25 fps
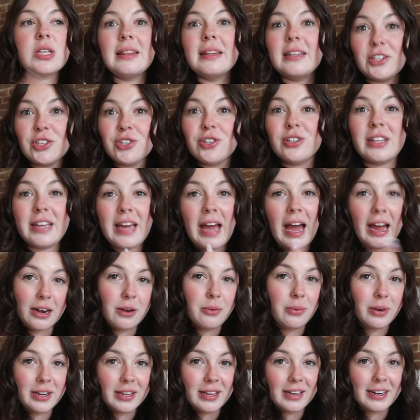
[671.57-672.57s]
Literally
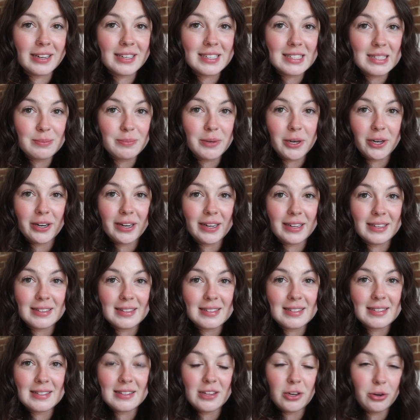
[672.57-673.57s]
anyone can
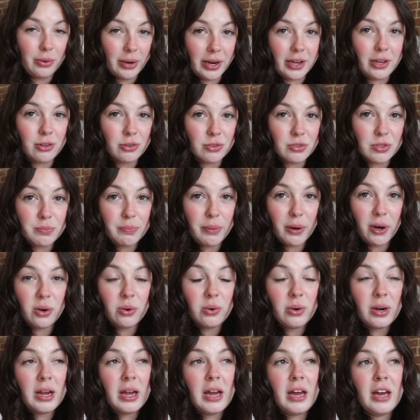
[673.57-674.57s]
experience the Grey Goose
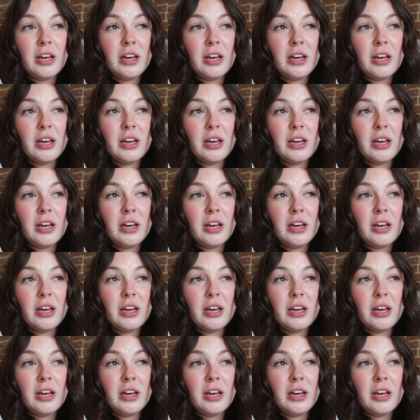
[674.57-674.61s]
boat.